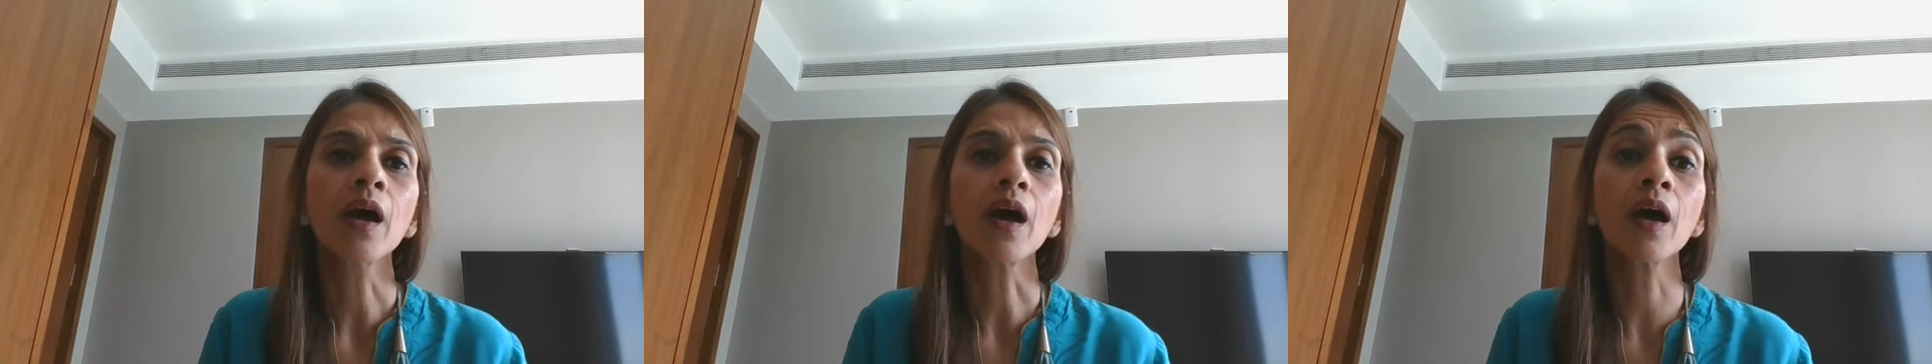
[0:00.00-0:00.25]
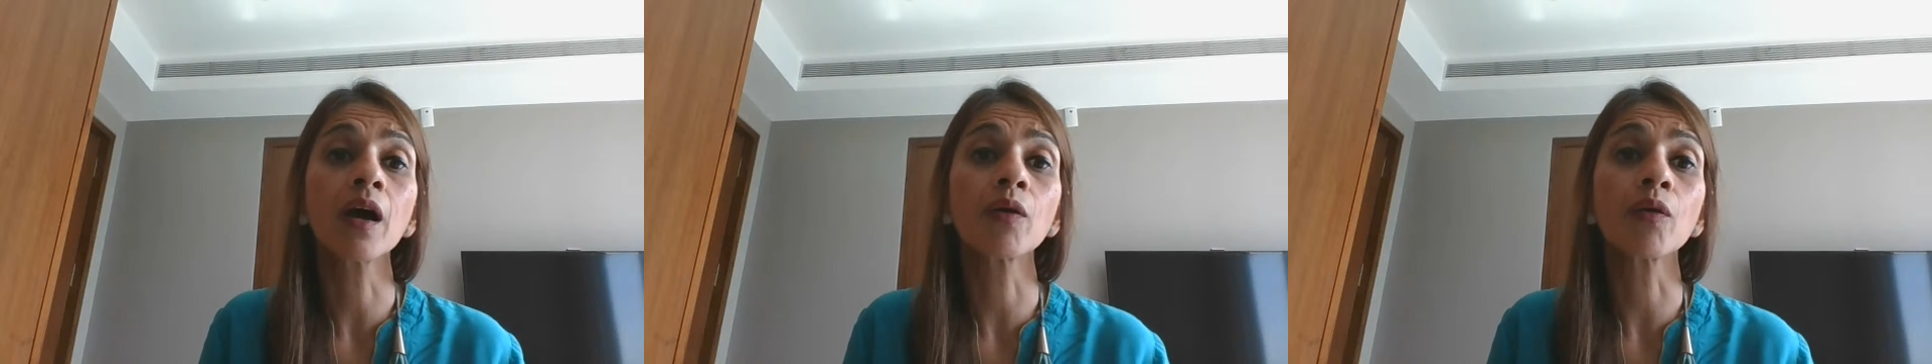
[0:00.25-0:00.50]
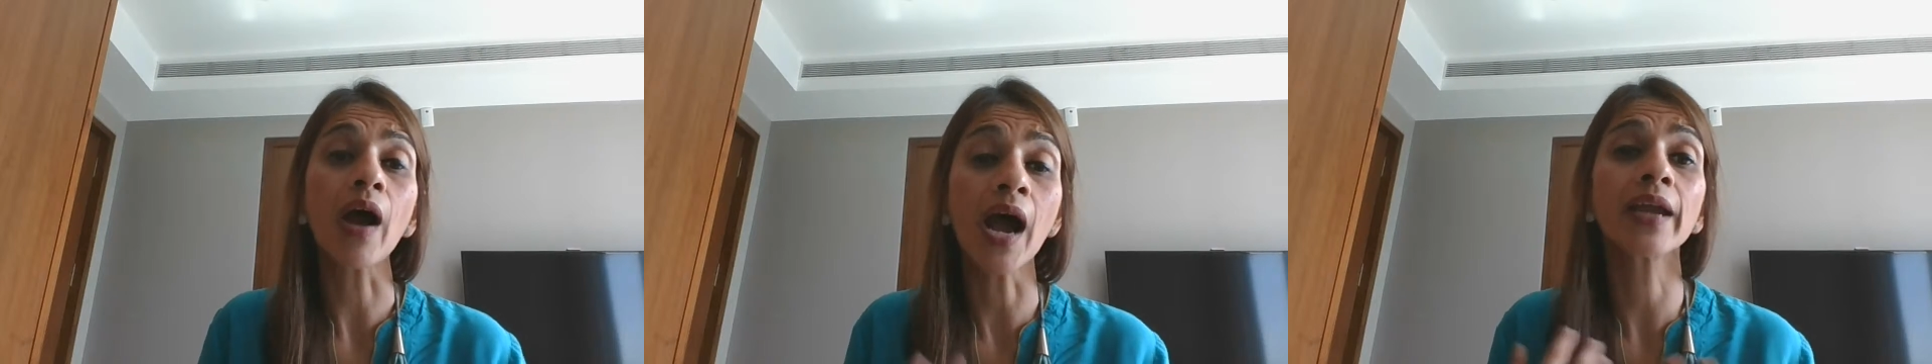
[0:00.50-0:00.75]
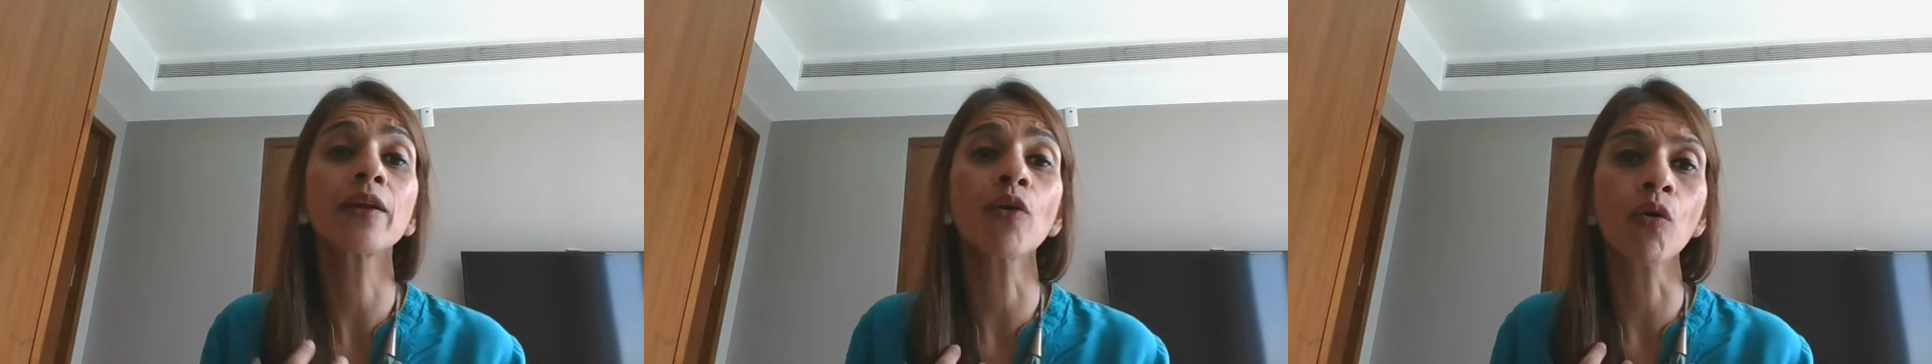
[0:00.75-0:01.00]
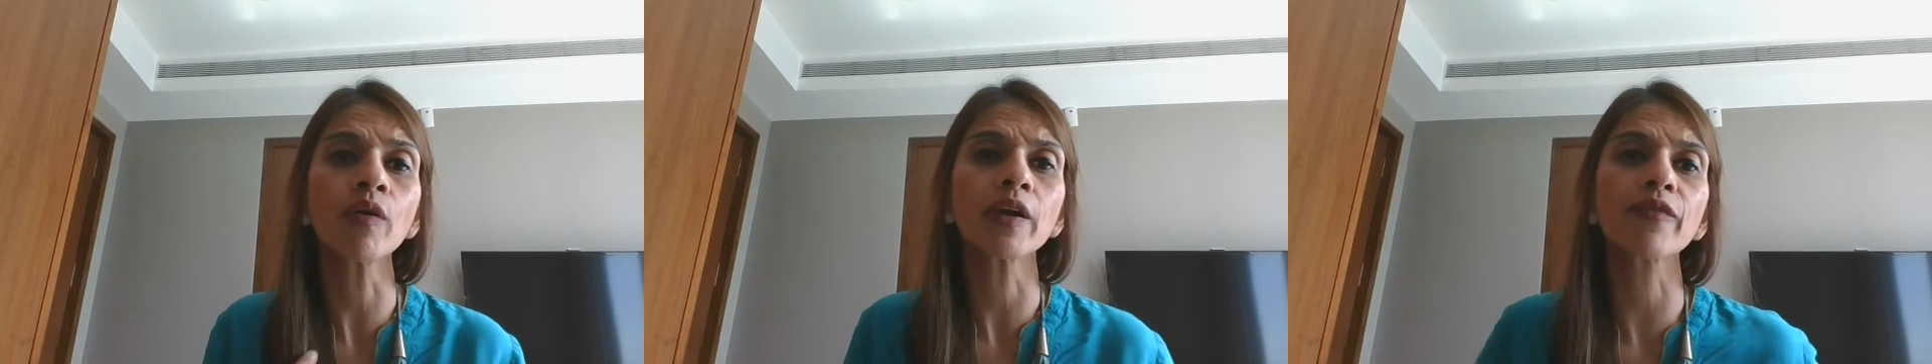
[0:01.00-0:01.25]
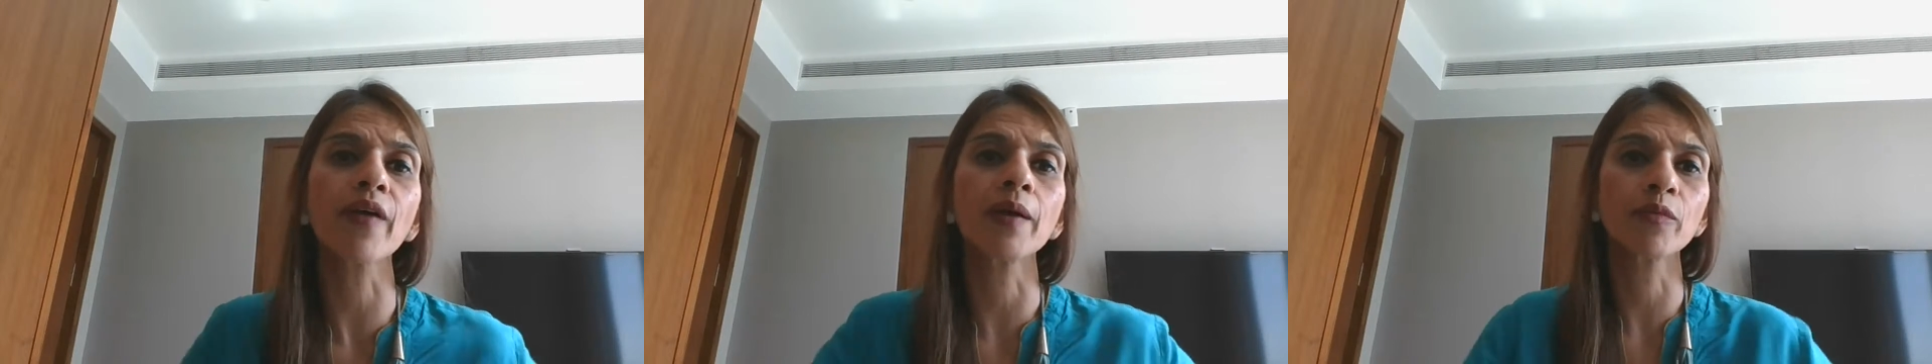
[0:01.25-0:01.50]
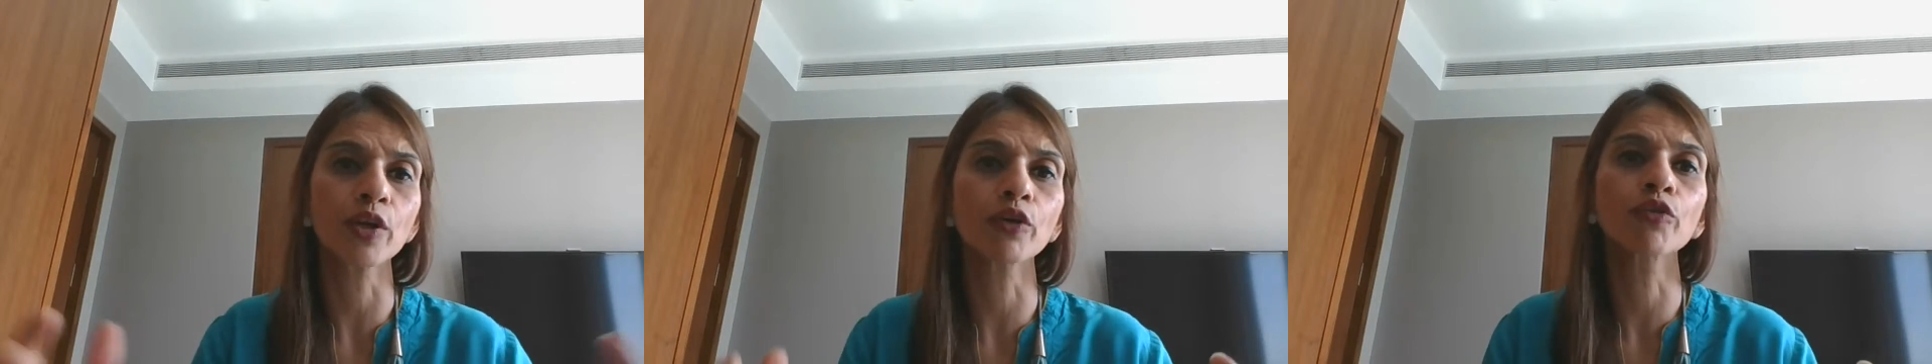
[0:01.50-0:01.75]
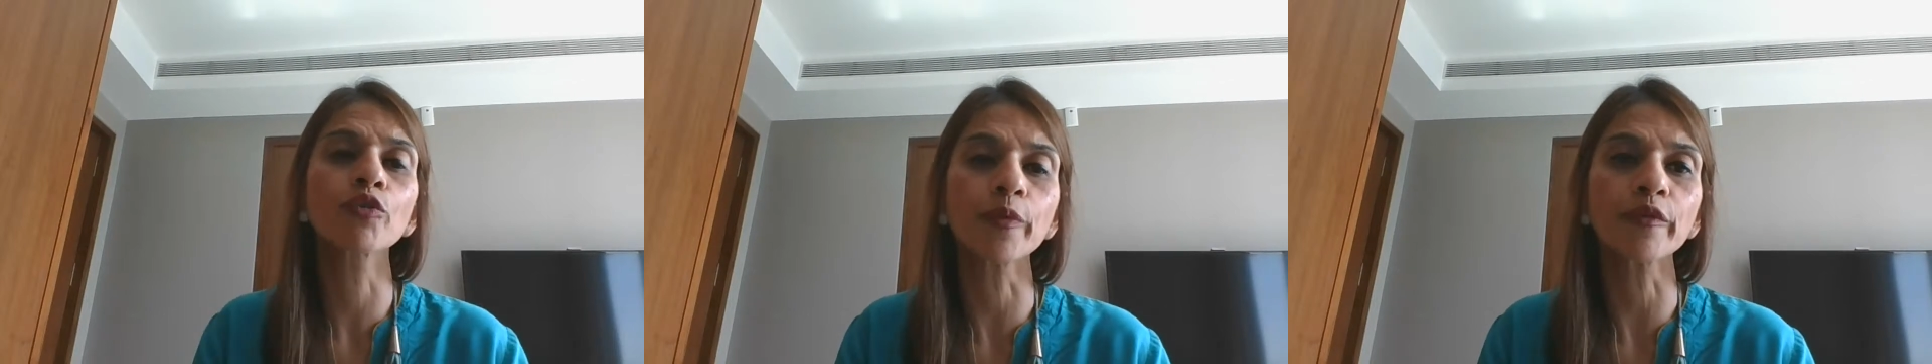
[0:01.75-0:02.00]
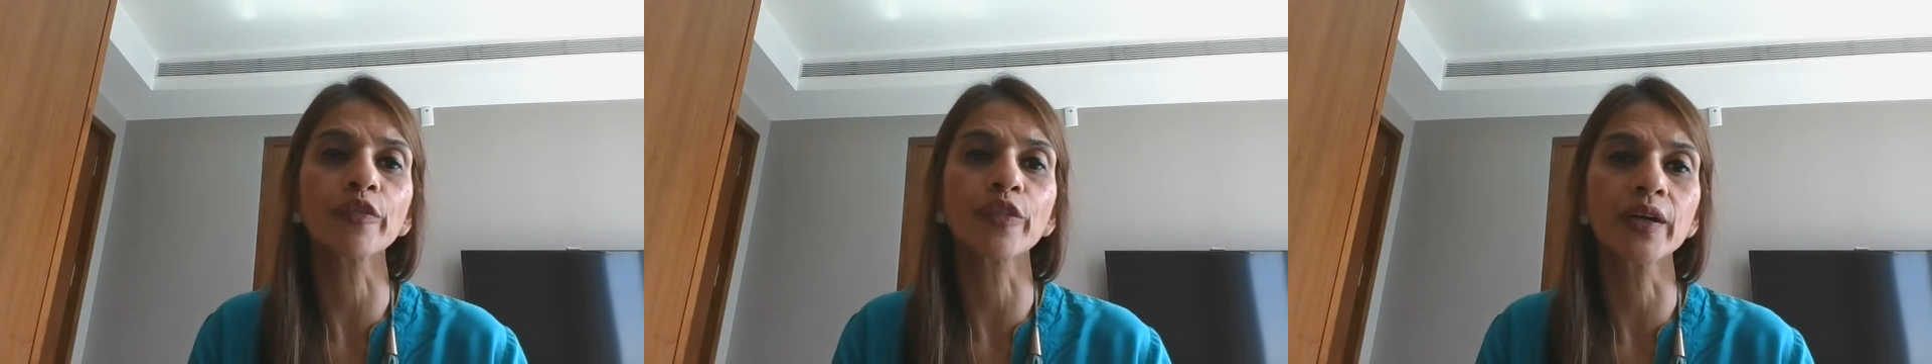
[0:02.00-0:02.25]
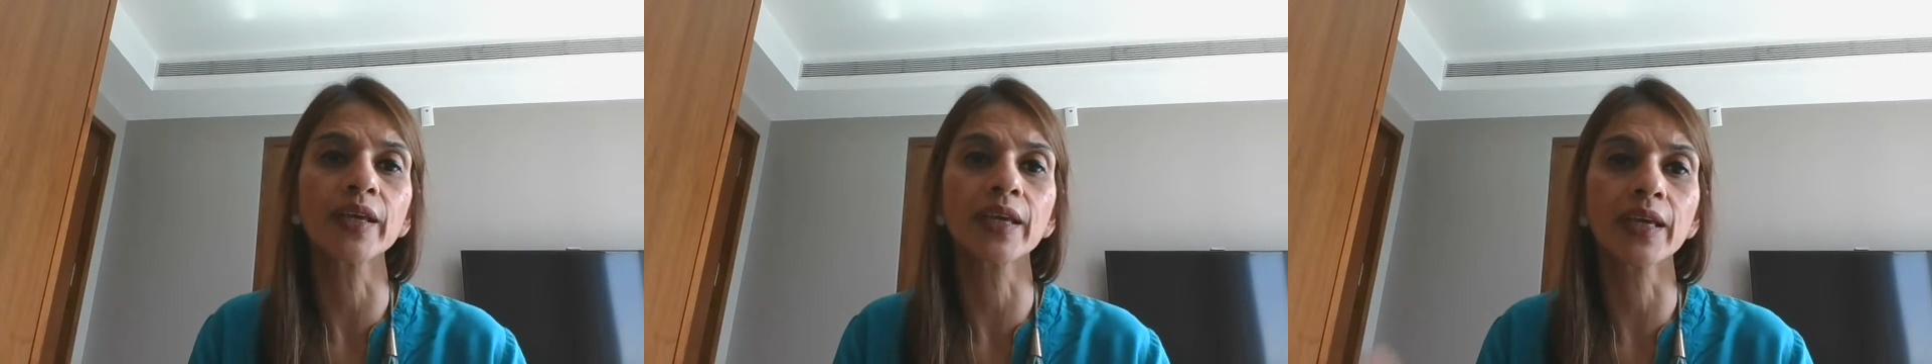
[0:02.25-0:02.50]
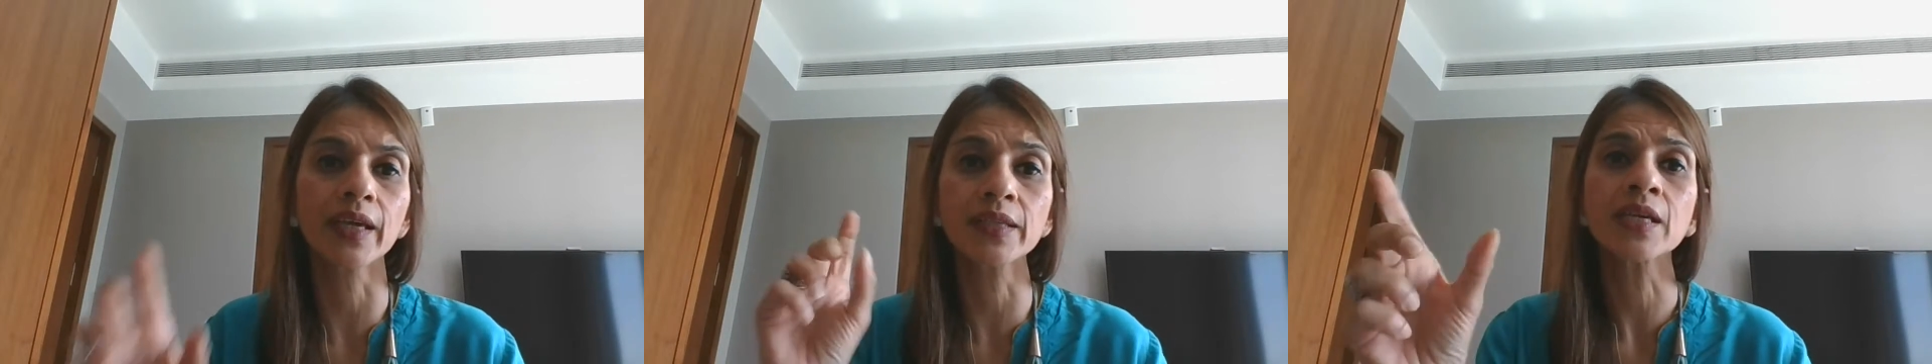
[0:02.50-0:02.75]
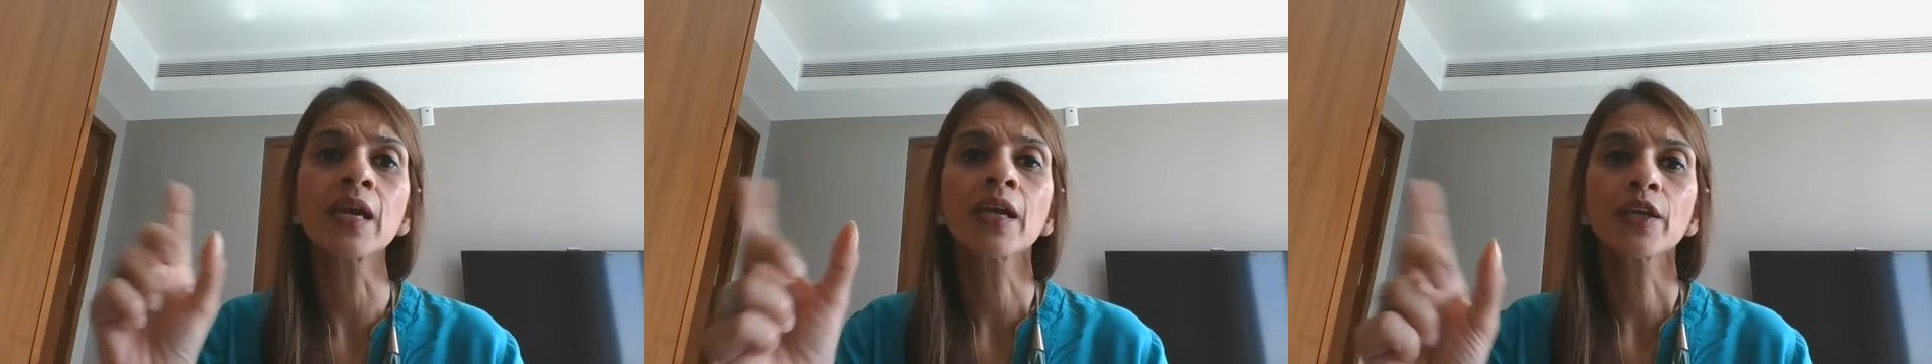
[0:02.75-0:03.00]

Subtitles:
I know if I'm in a group of 30 kids,